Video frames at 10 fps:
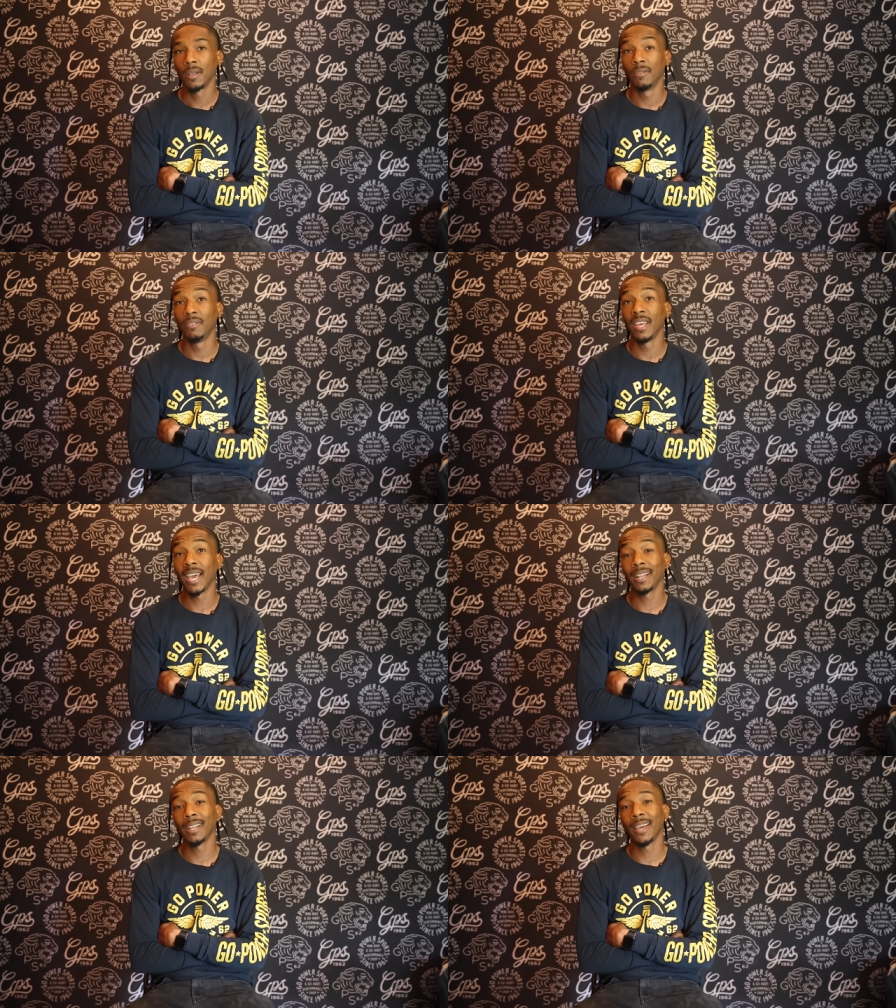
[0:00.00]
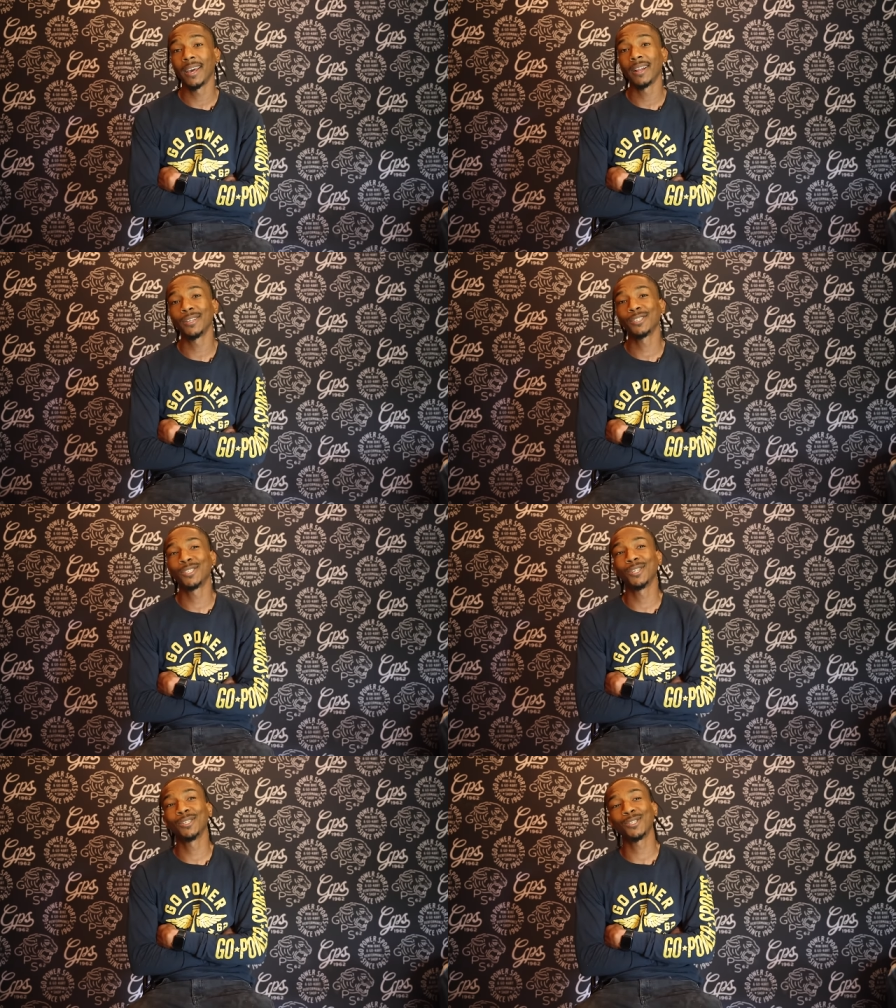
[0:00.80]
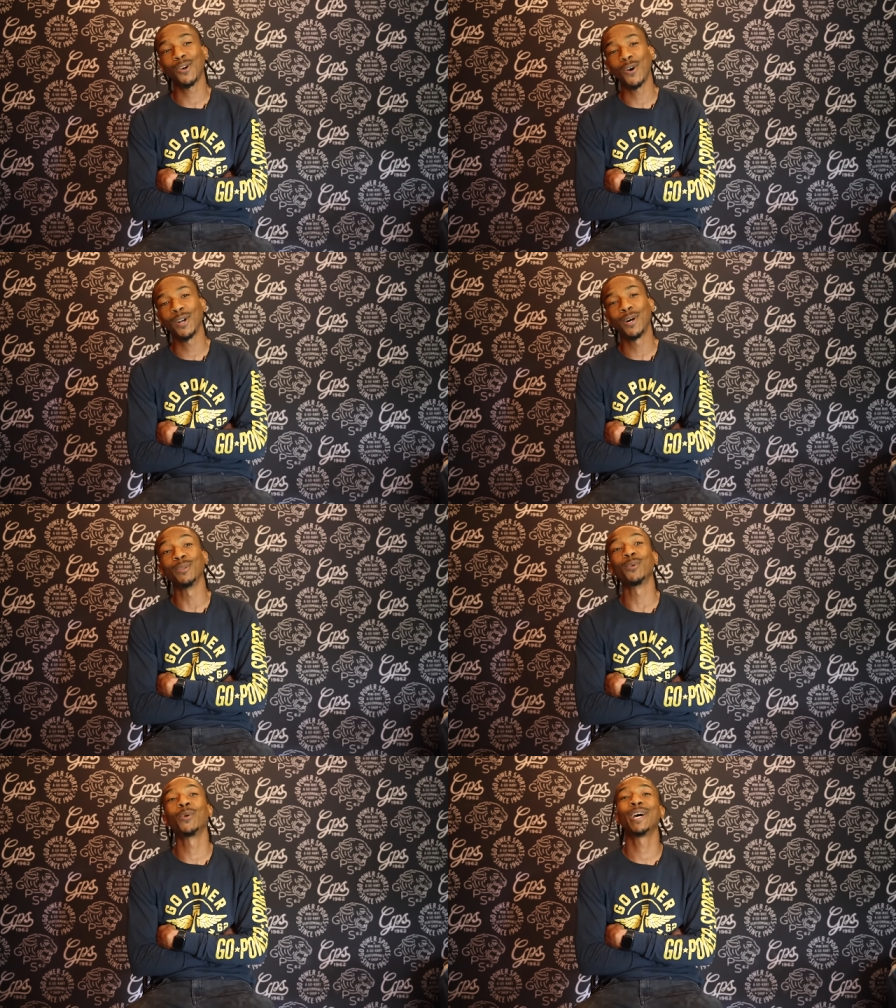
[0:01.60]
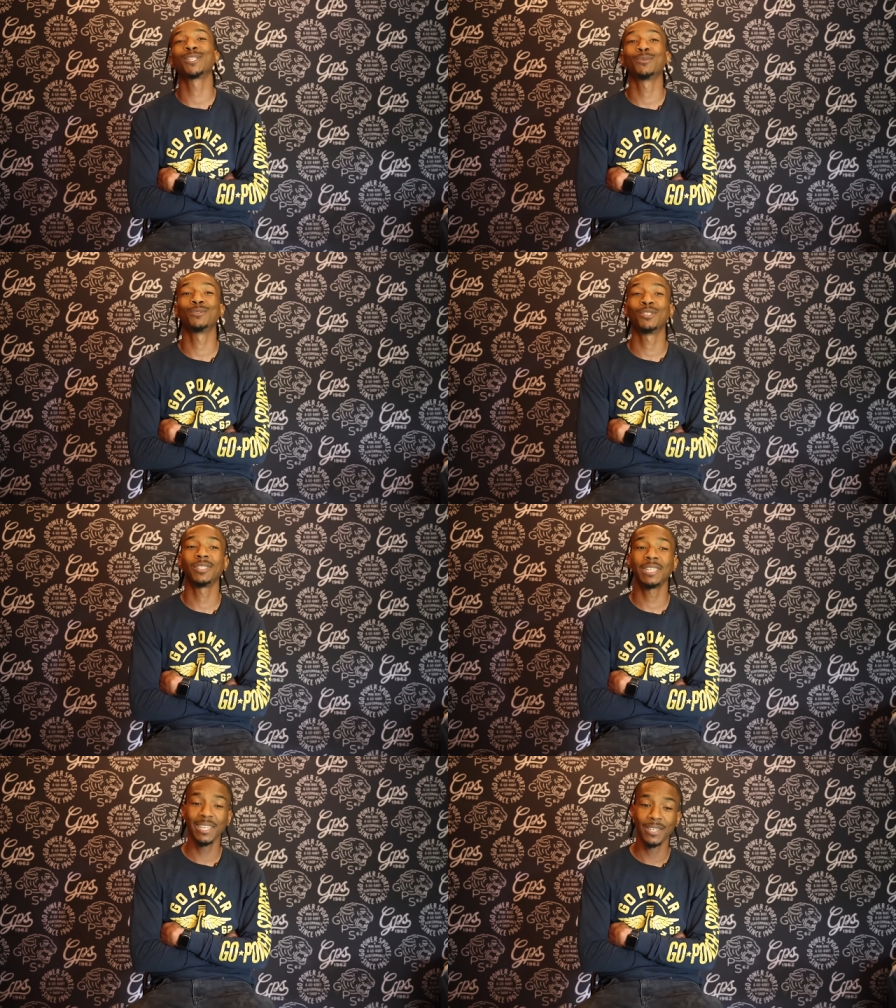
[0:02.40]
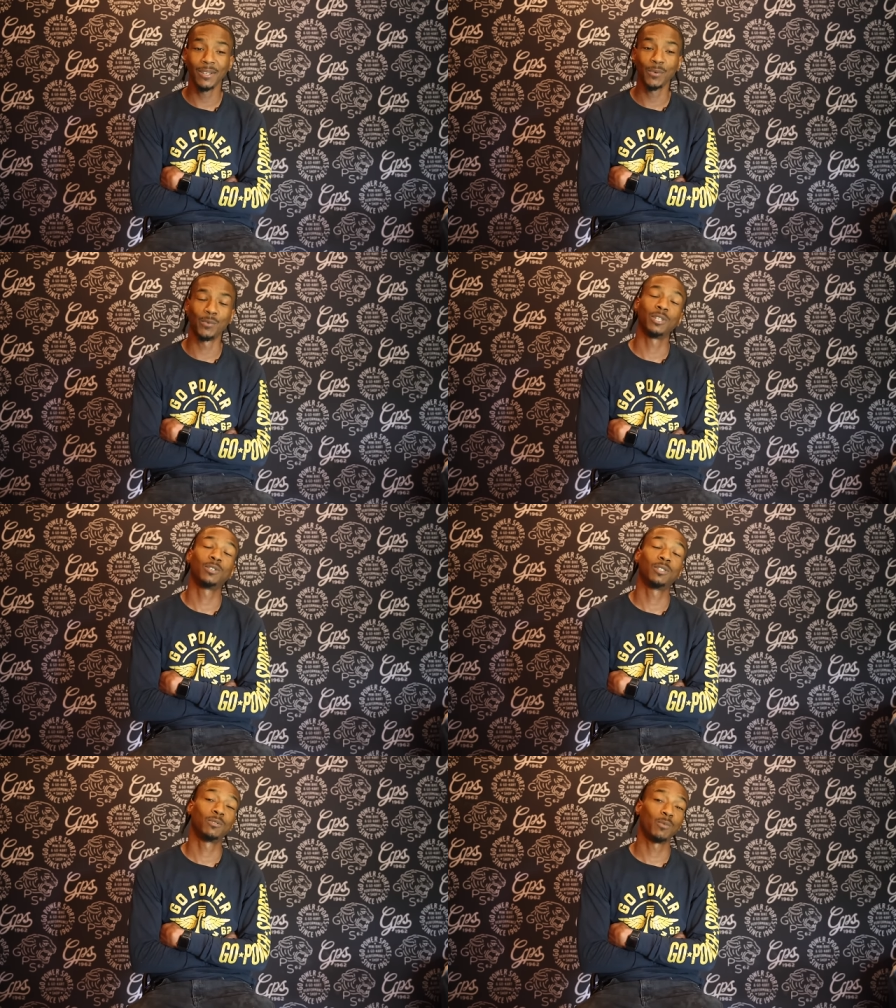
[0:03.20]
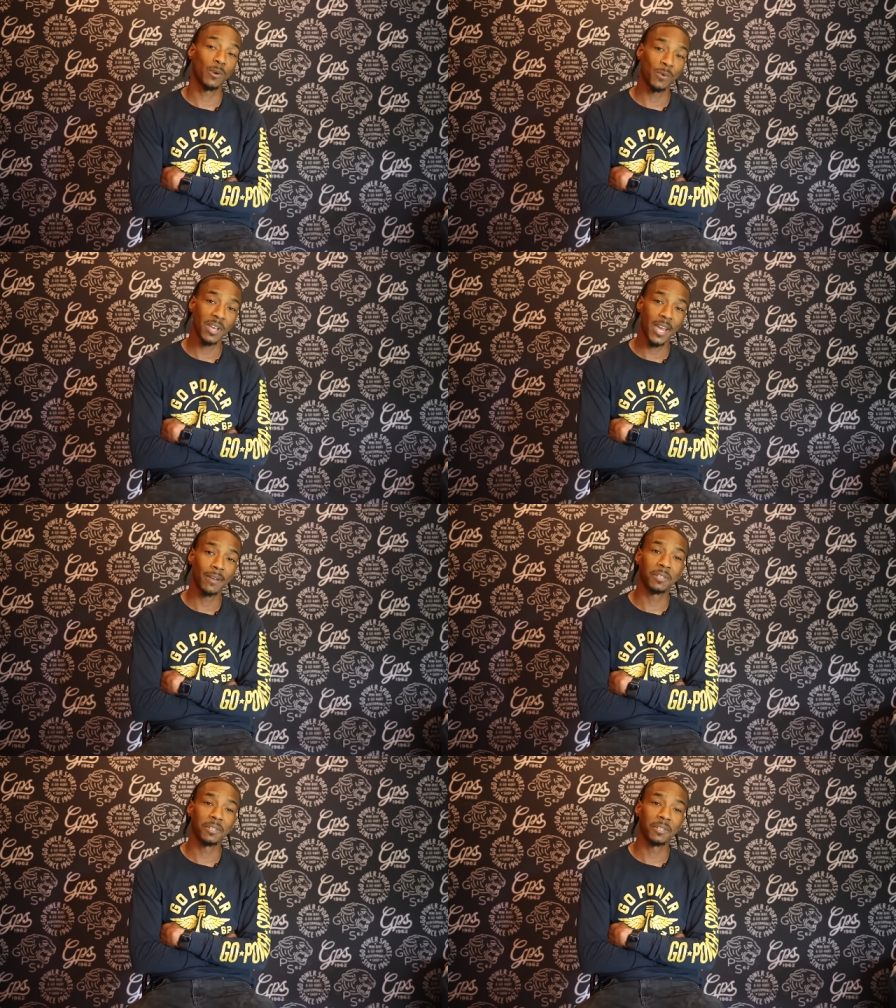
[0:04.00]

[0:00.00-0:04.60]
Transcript: That led us to start on the Rascal GT, which is what we have